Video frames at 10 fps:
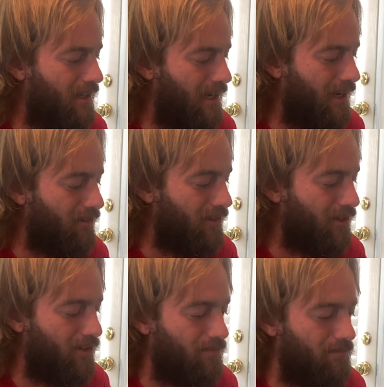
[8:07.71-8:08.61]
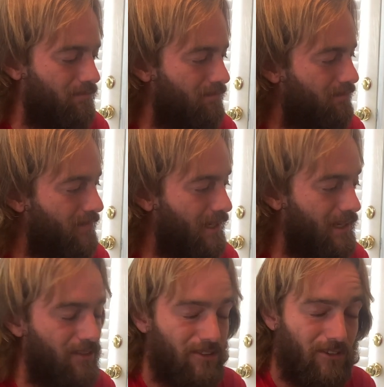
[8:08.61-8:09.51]
I don't really know. It
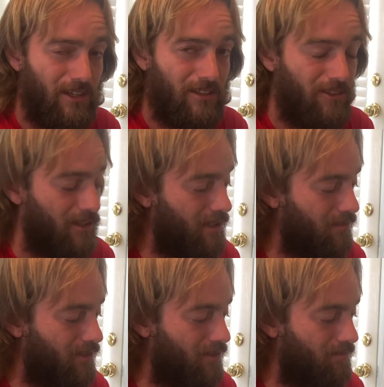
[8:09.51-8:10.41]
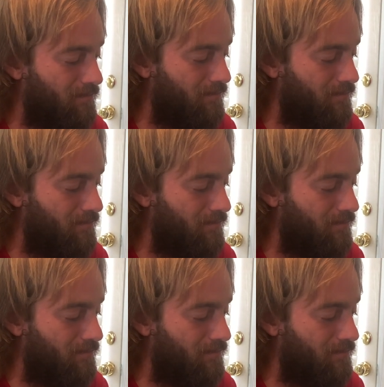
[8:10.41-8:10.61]
is a great little knife though.